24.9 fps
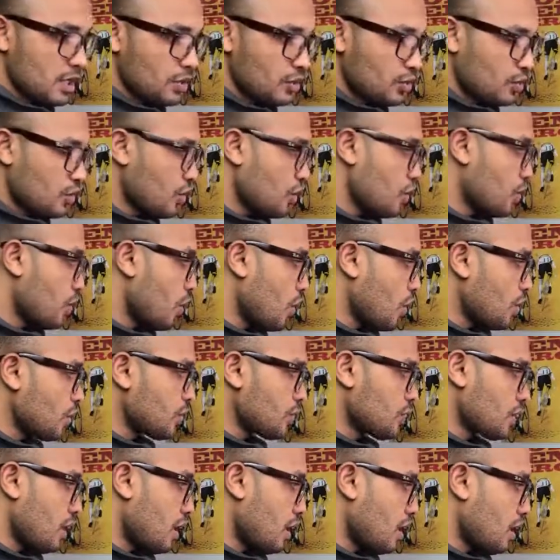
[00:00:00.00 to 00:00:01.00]
So
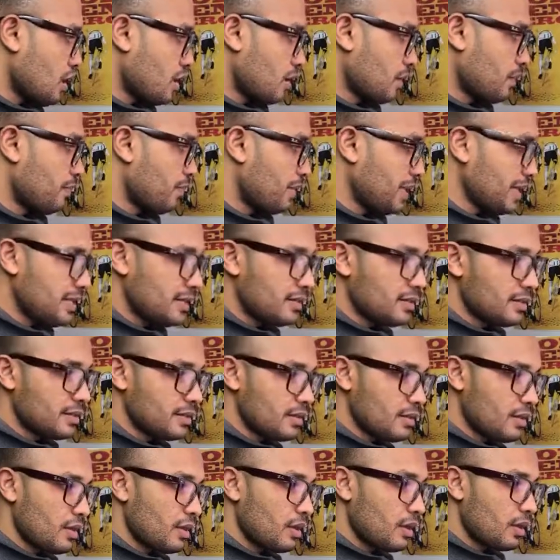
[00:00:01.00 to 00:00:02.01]
hooks are
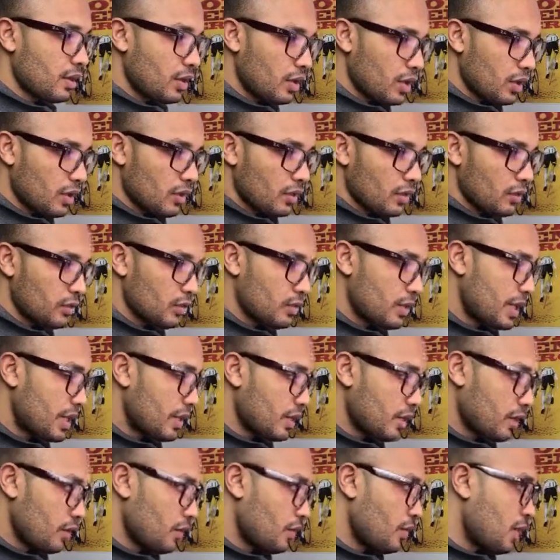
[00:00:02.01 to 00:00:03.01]
places on the code
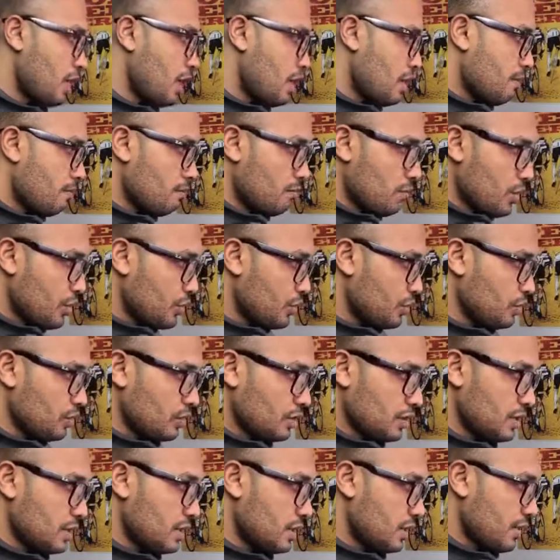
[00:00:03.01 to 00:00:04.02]
where
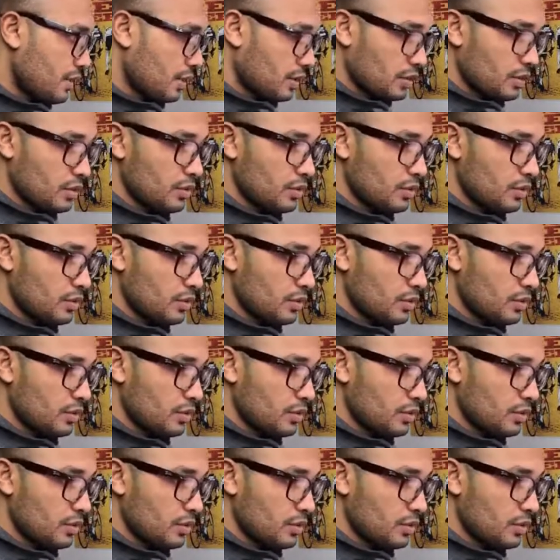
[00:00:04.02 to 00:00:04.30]
modules that